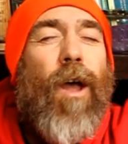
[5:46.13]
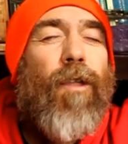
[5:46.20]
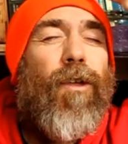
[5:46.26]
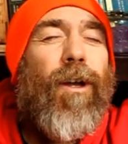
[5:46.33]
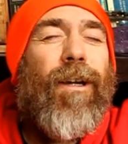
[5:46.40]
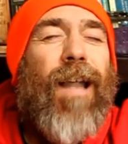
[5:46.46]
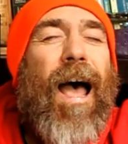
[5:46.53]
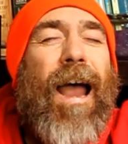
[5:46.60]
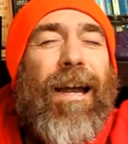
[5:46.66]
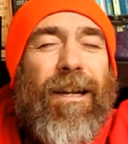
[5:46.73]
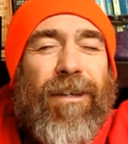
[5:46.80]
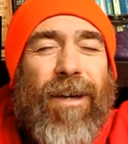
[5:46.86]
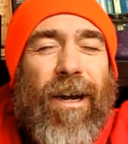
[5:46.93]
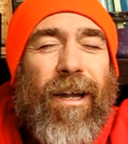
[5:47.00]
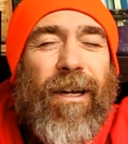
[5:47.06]
The light
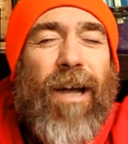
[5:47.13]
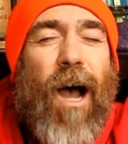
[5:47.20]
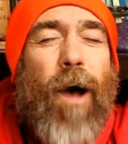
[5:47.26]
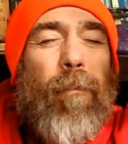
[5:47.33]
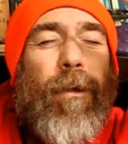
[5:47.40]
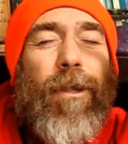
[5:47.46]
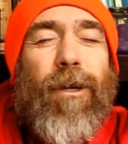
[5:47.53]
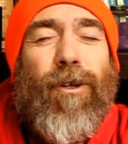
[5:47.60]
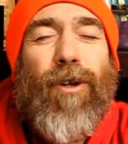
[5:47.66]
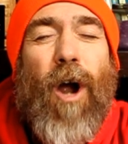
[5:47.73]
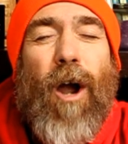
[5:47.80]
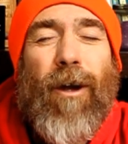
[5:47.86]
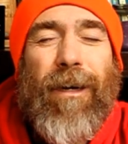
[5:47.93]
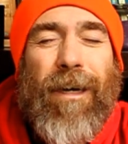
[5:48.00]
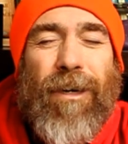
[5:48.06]
is going to come and the
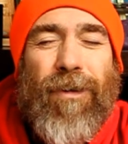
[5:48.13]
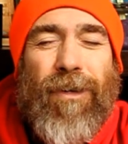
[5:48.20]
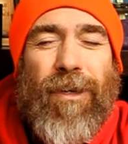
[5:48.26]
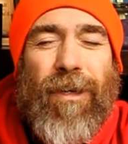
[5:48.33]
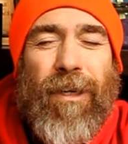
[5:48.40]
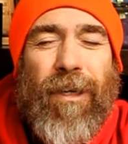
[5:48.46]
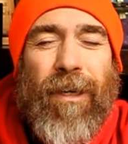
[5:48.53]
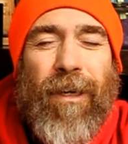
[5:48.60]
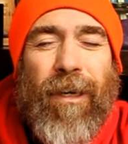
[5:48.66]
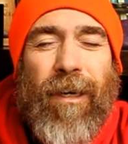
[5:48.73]
darkness